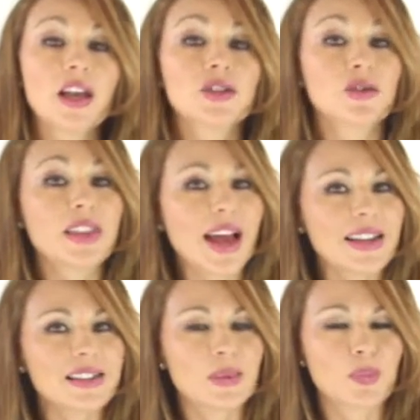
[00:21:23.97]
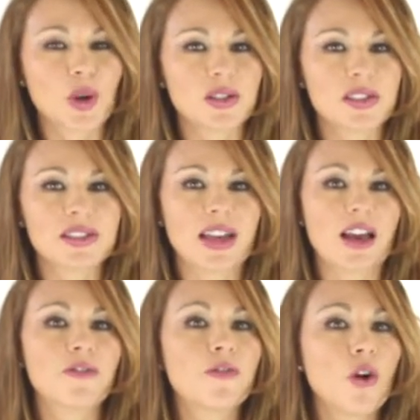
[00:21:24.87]
So that is the process that
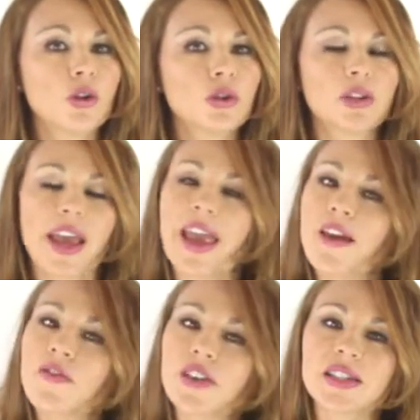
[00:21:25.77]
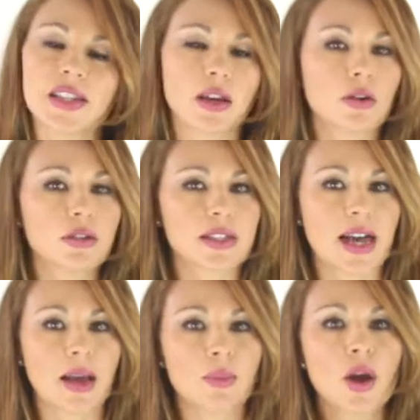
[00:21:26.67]
I followed every single
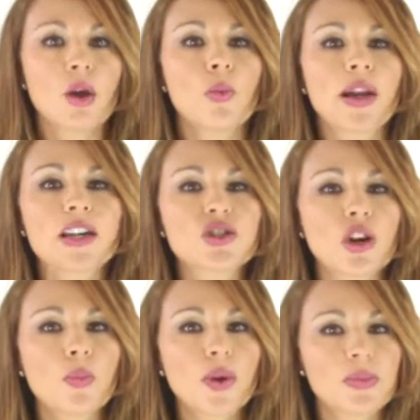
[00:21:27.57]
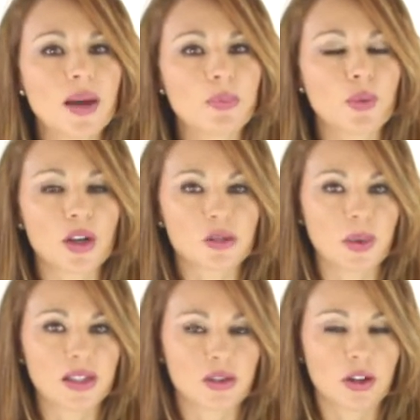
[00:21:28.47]
time when I jump with my
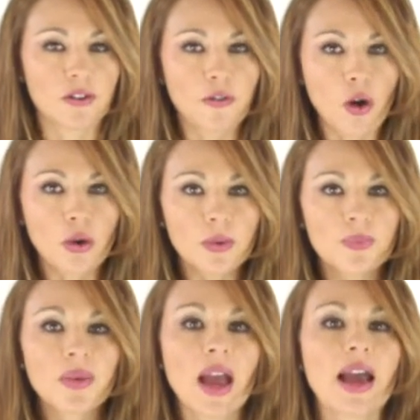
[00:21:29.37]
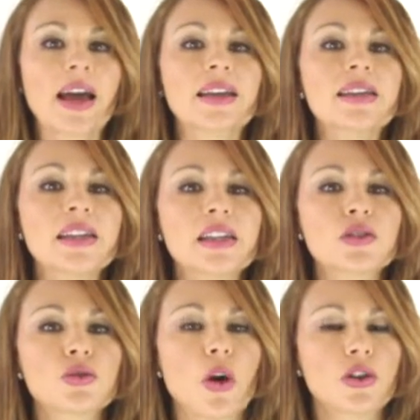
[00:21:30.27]
prospects on the phone and I
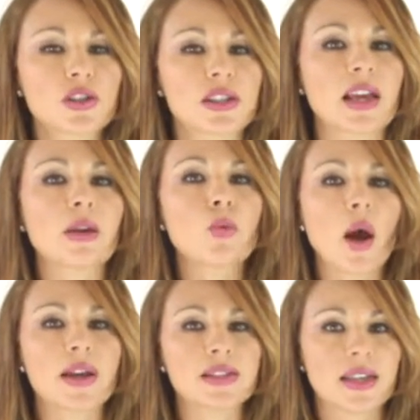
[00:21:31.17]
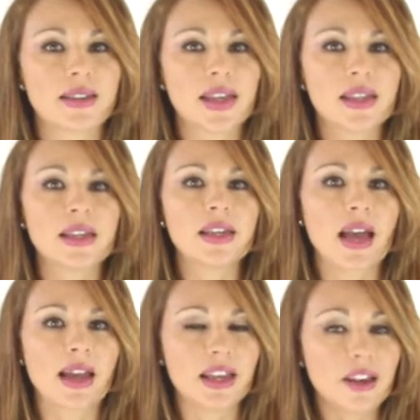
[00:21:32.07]
need to understand what is that they need
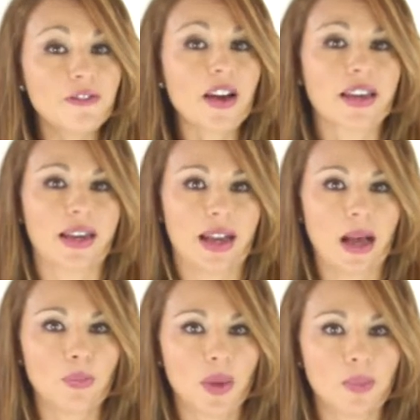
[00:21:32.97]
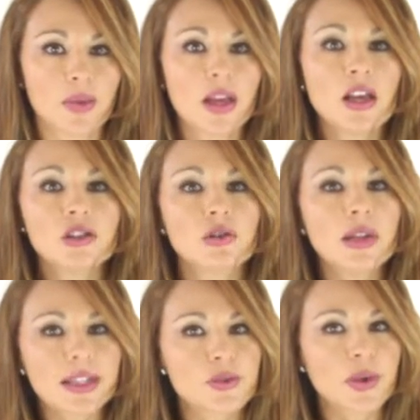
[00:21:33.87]
and if I can help them. So
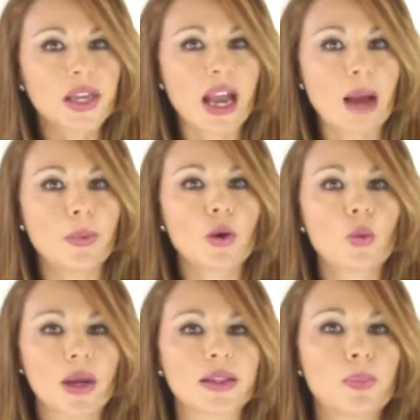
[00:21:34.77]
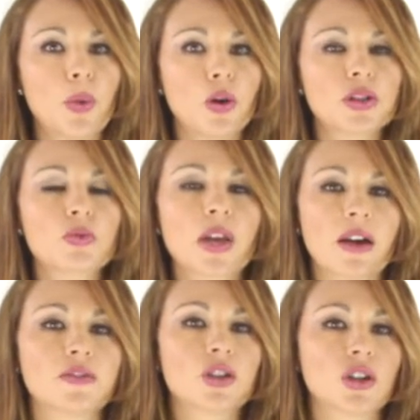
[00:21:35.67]
let's recap on what the points we
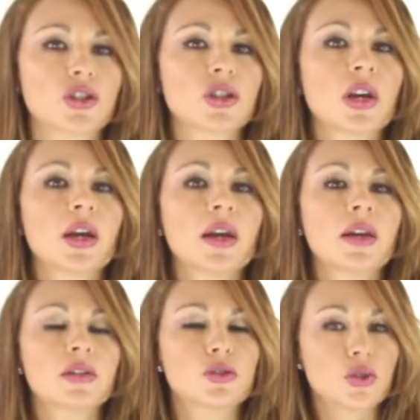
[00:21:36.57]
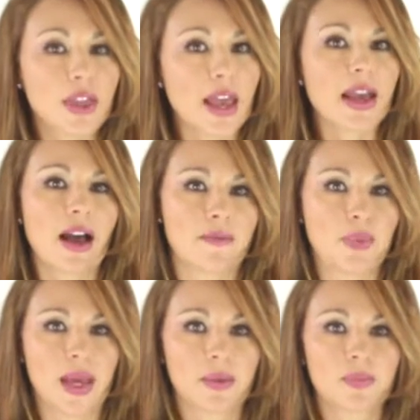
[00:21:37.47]
have touched today have
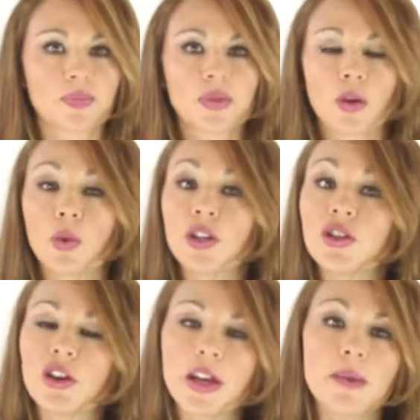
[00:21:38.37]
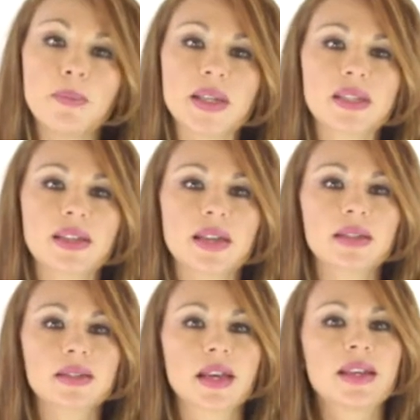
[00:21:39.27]
been. When you're in
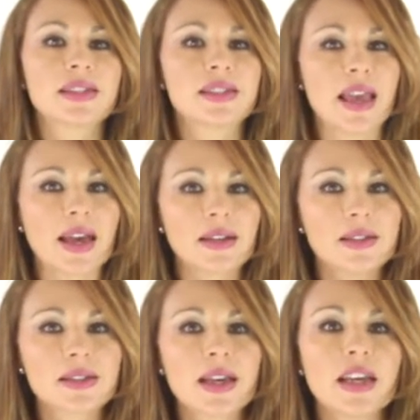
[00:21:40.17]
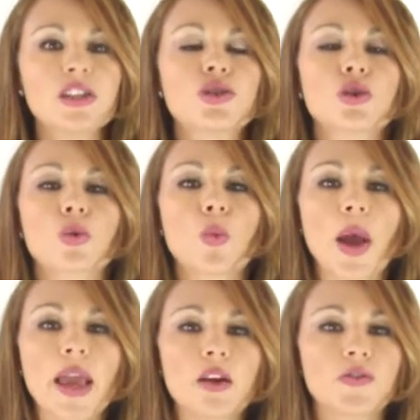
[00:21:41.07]
business, sales is your
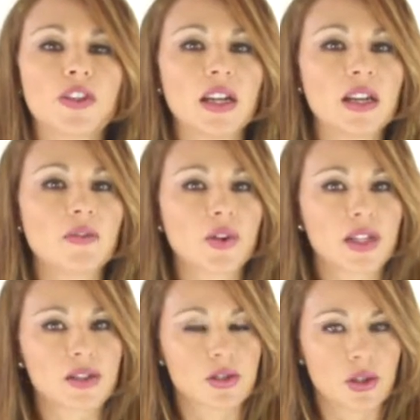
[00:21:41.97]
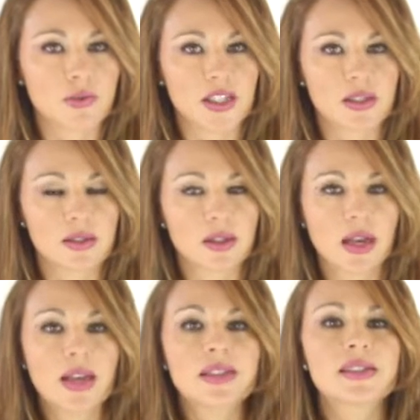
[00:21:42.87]
way of delivering service.
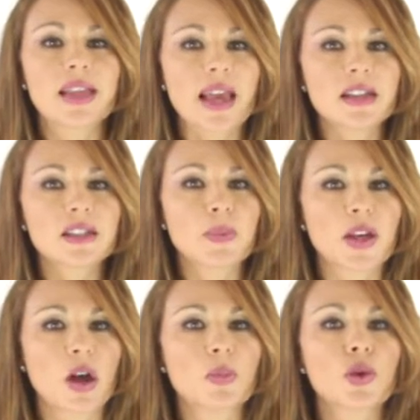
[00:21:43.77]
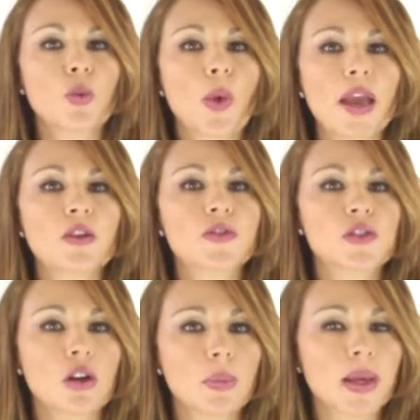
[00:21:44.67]
Sales become your way of
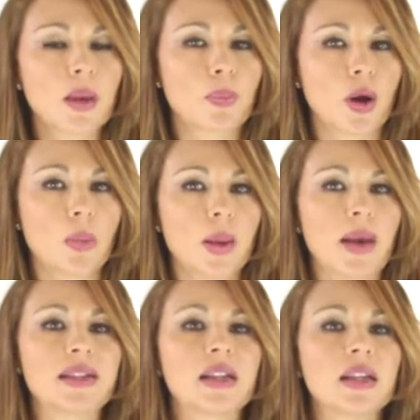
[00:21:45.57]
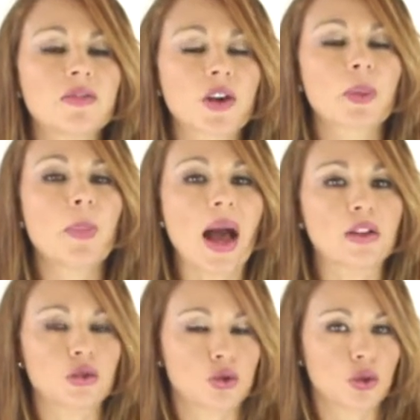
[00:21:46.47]
solving a problem and delivering
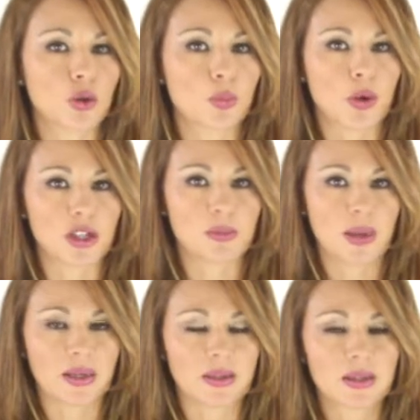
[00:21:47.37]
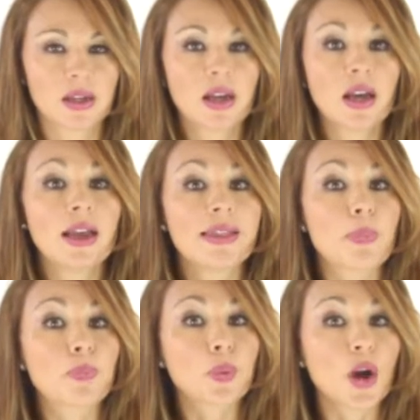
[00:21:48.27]
value to your prospects. The
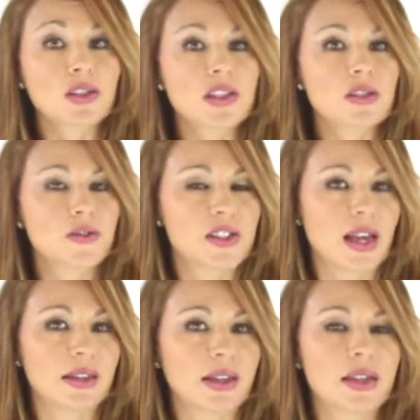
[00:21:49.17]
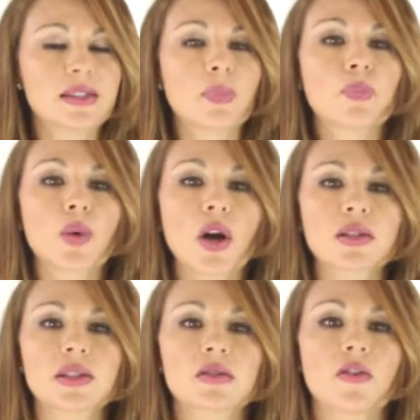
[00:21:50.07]
process of selling is the
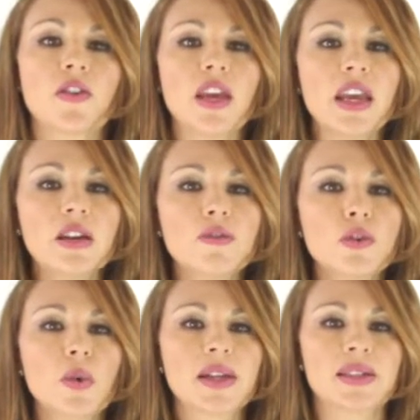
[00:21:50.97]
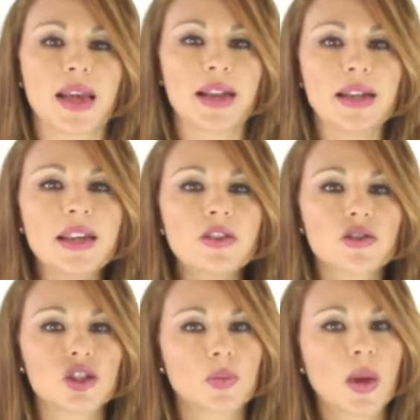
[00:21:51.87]
process of influence and
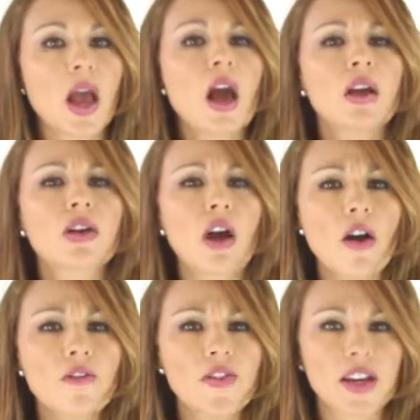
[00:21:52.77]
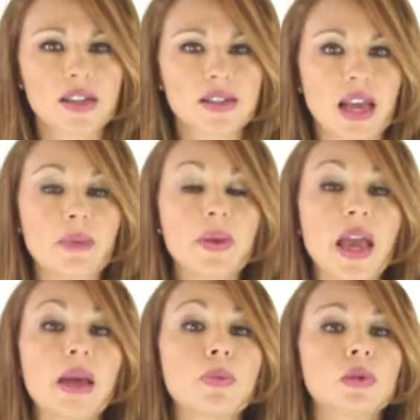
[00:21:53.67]
leadership, confidence, and be
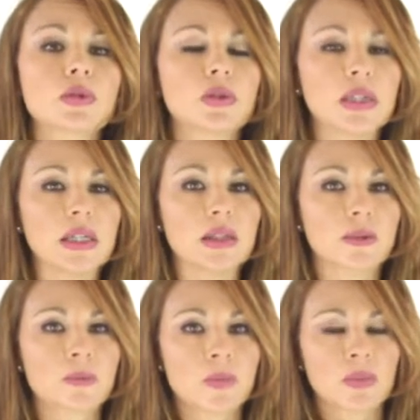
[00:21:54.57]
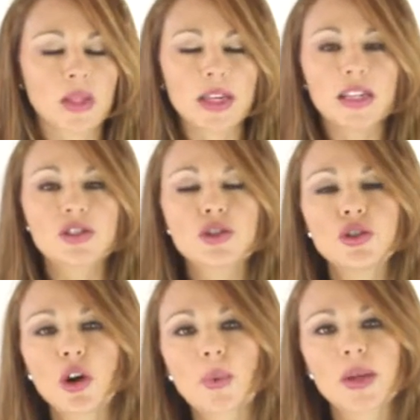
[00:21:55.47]
able to lead. It is
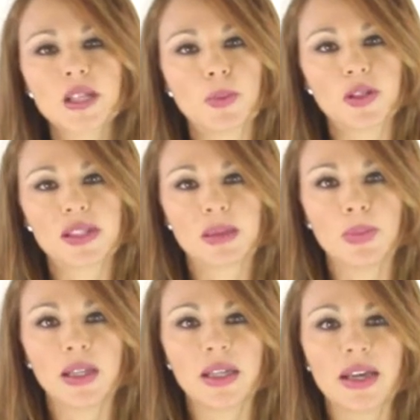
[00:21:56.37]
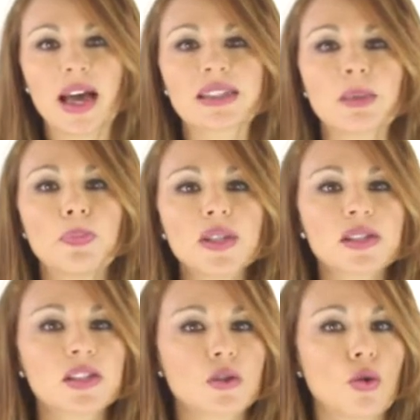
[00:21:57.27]
responsibility as a
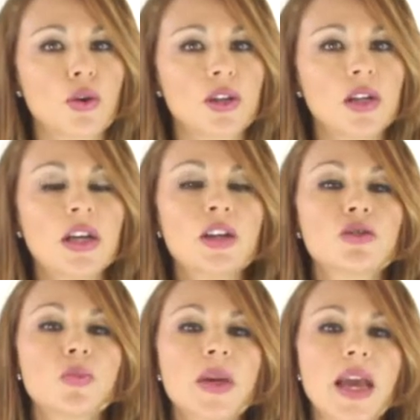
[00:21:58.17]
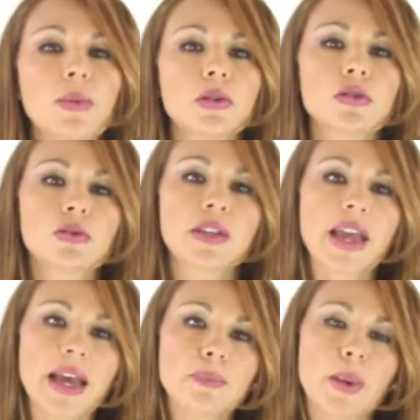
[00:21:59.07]
business owner to be able to
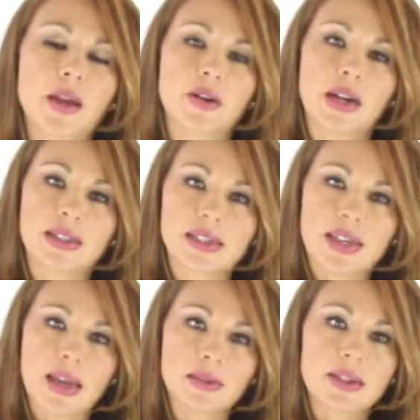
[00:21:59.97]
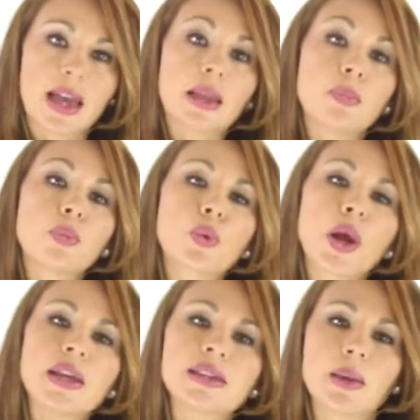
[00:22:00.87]
get better at sales and
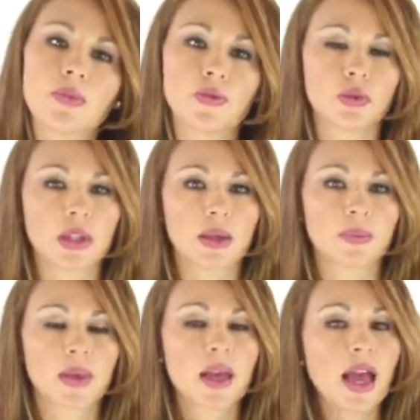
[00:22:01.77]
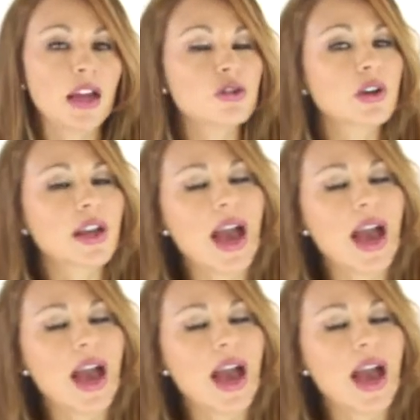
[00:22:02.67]
embrace them fully. And you can